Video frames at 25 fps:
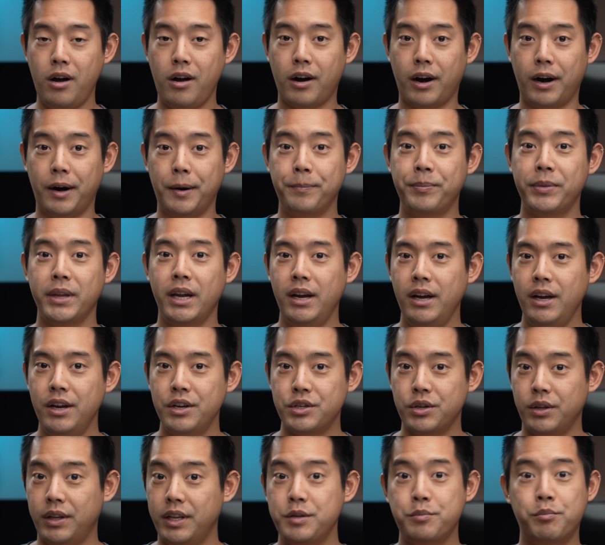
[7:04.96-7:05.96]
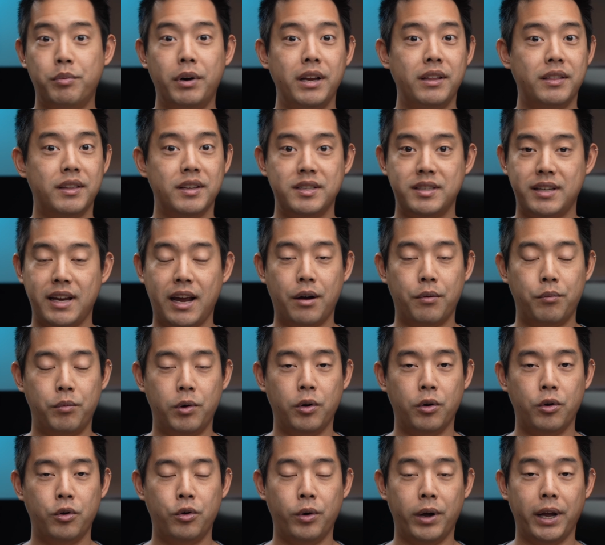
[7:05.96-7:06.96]
are. So, let's break this down
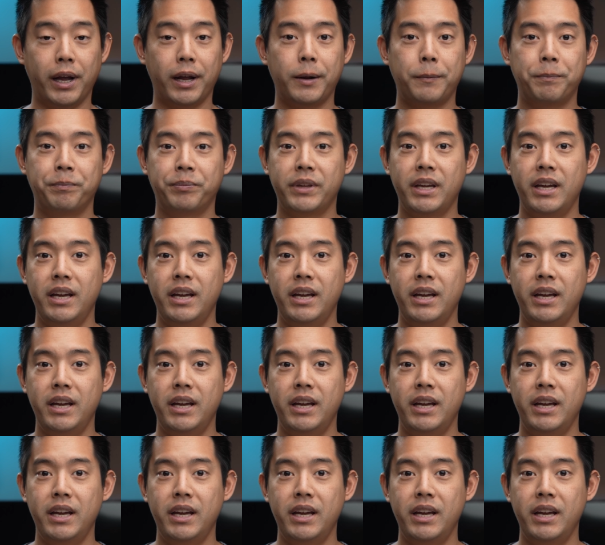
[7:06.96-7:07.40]
real quick.